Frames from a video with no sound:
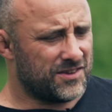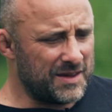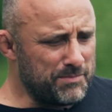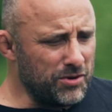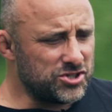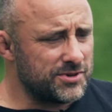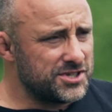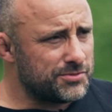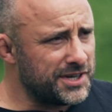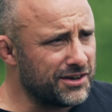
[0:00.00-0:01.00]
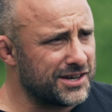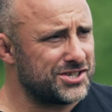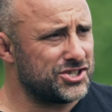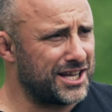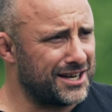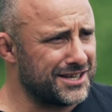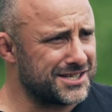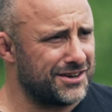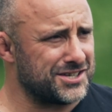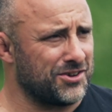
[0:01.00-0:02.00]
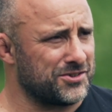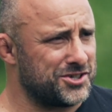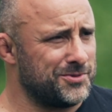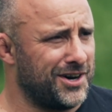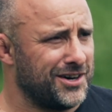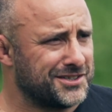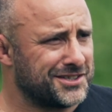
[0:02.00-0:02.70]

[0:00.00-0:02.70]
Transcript: Do they build you into it nice and gently so it's not too hard?